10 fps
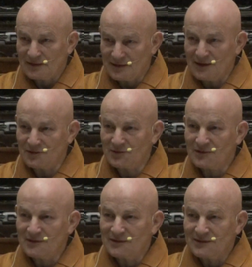Now,
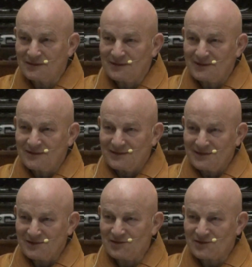
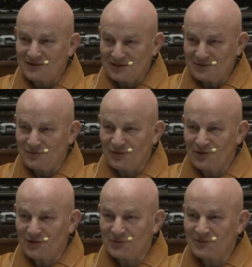is the
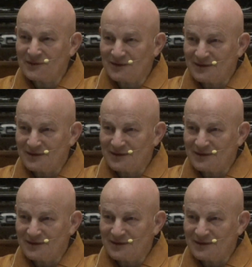form